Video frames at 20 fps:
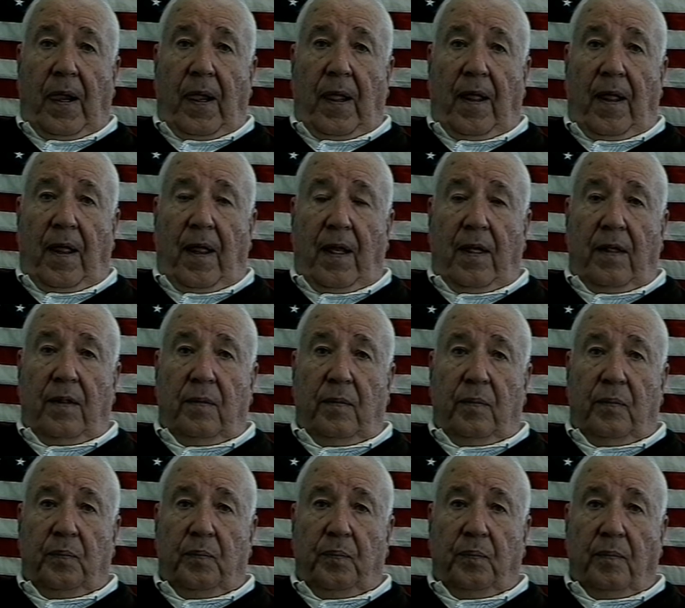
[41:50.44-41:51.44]
What did you
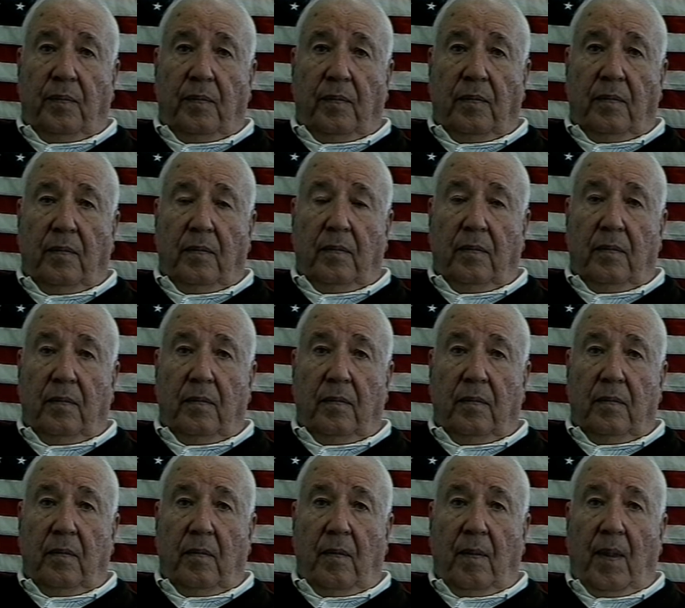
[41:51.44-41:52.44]
do for recreation?
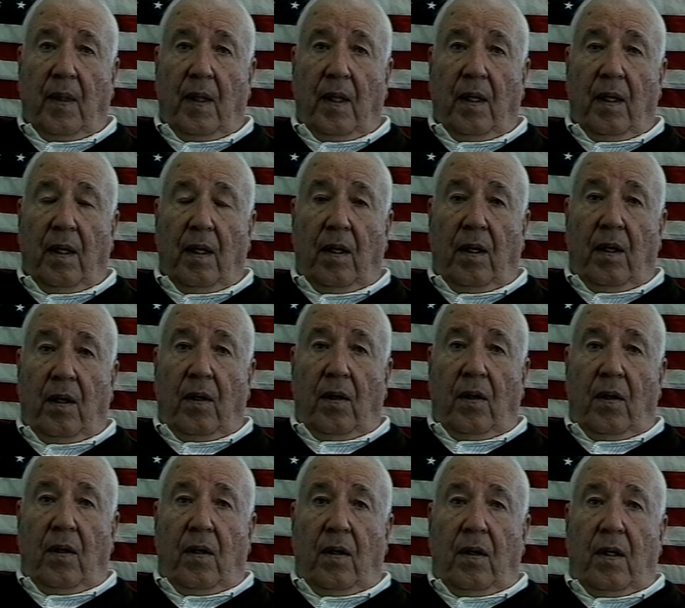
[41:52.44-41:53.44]
Did you have R and R,
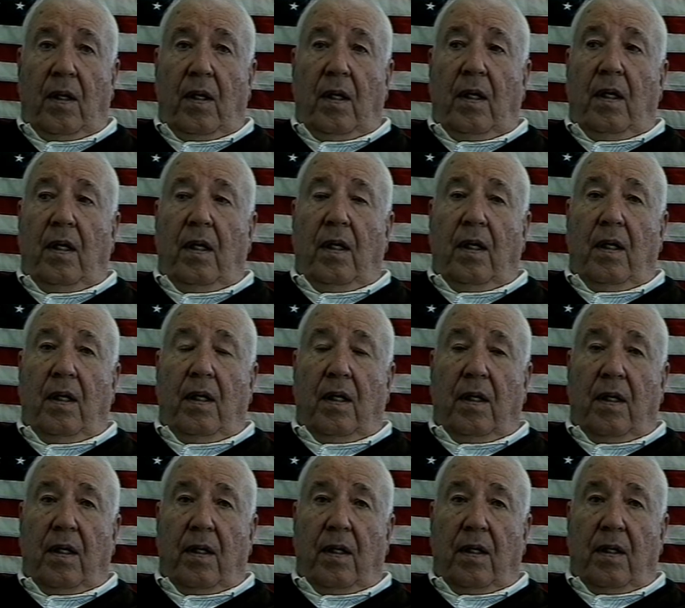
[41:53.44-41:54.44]
or did you
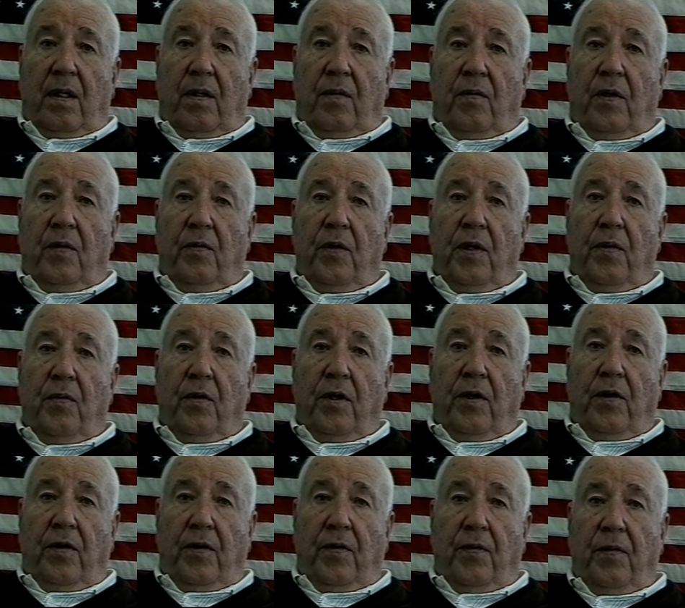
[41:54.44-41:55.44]
have any? Well, we
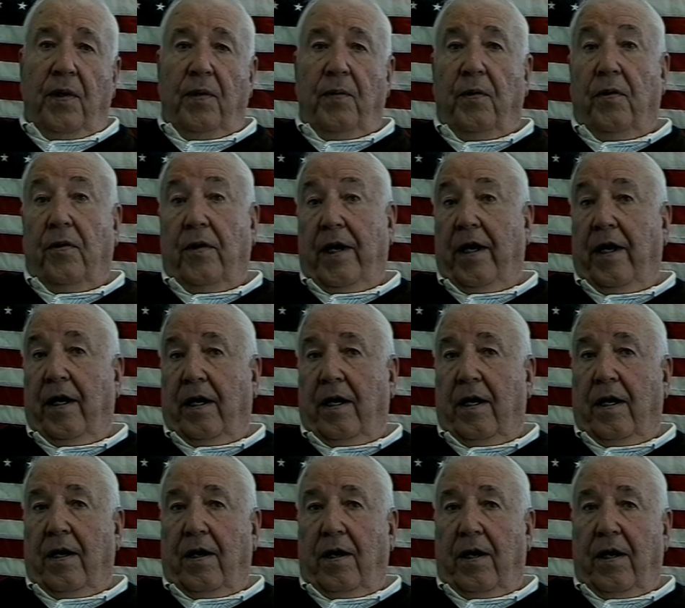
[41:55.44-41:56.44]
were we were at
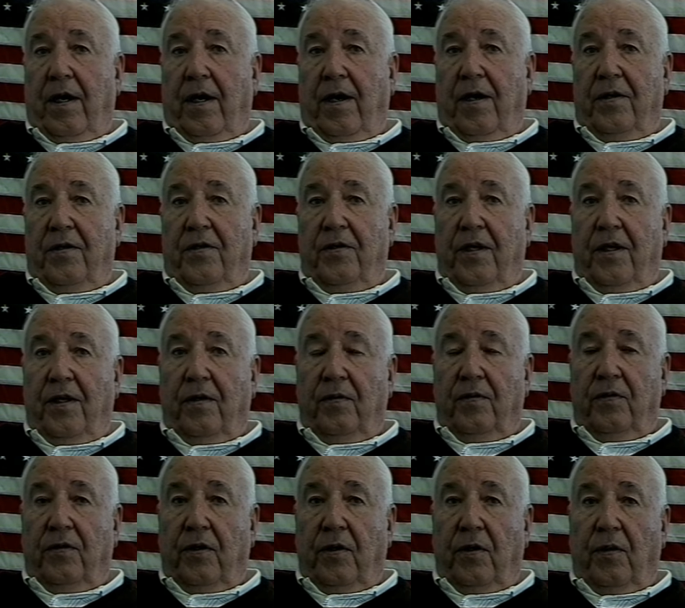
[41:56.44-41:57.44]
R and R
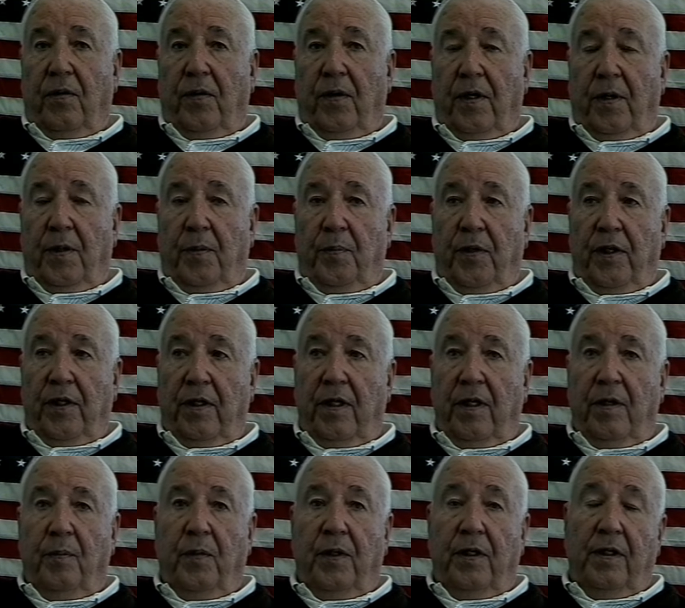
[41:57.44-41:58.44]
ourselves. So, uh, okay.
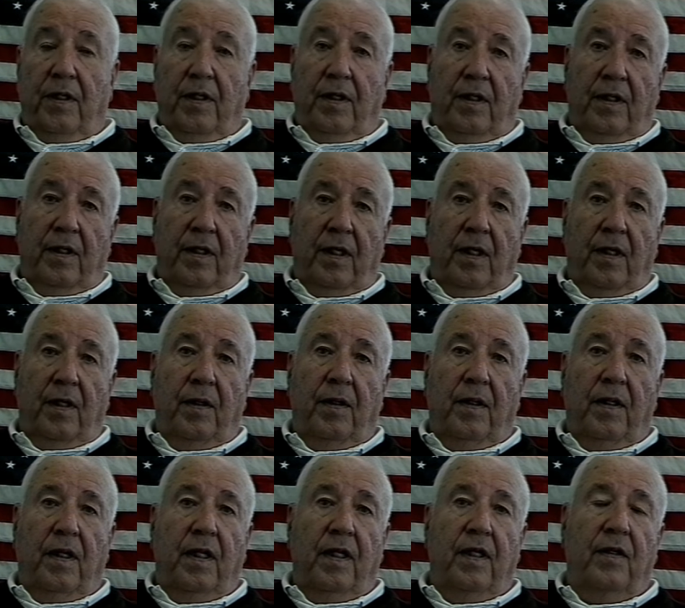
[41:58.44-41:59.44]
but but the,
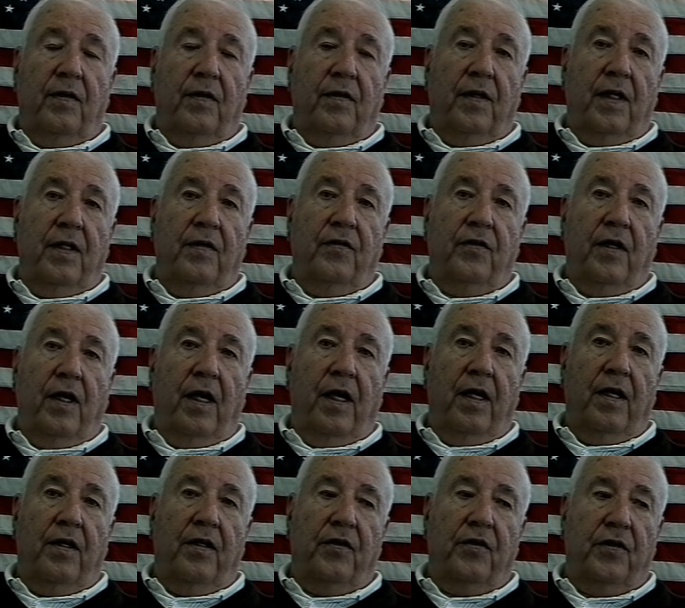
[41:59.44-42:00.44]
they they
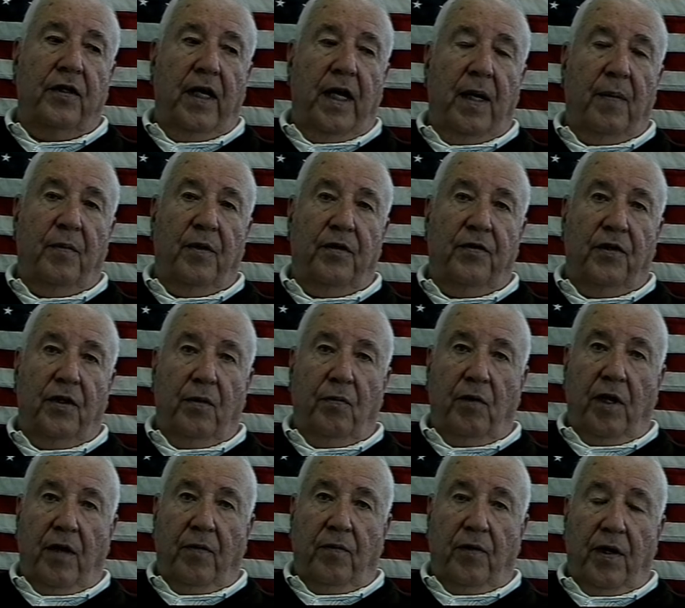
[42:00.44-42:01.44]
started establishing
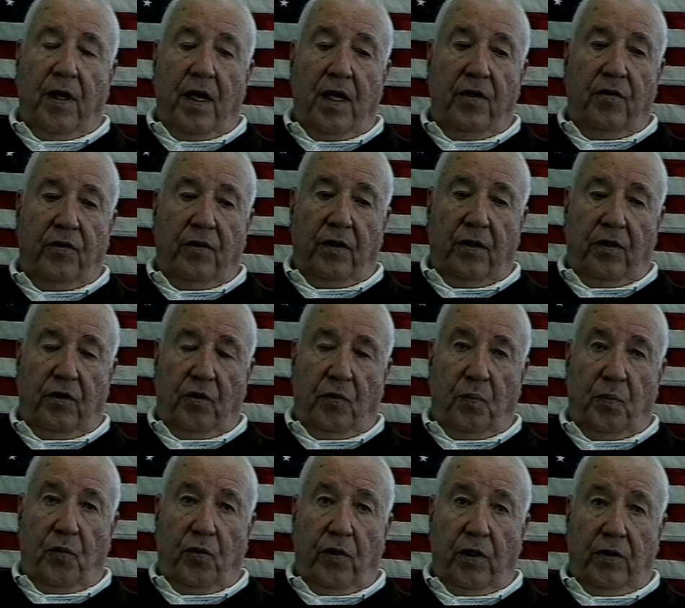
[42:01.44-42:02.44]
recreation and
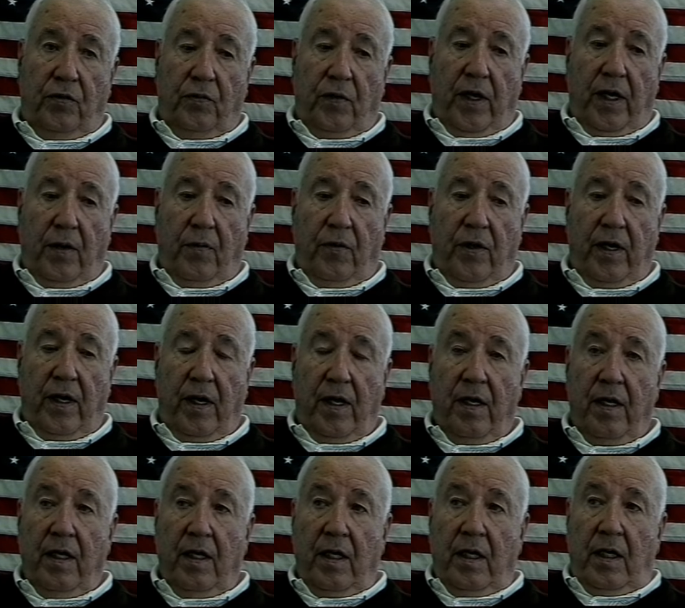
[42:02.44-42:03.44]
sports right away,
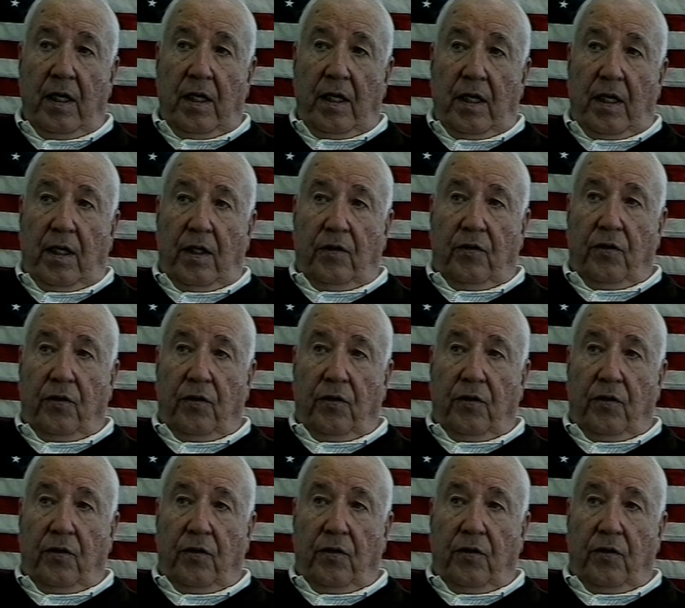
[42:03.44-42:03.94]
and